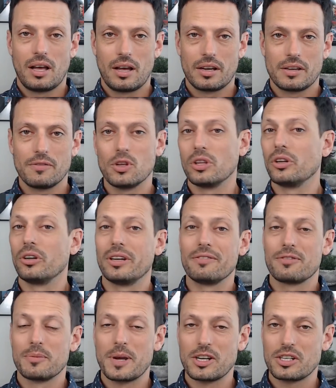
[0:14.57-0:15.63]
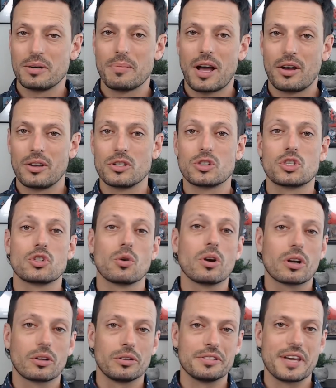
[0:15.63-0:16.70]
give you a little information about
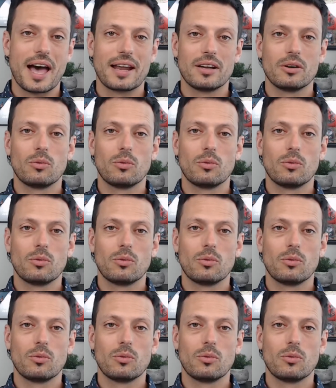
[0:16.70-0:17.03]
historical data,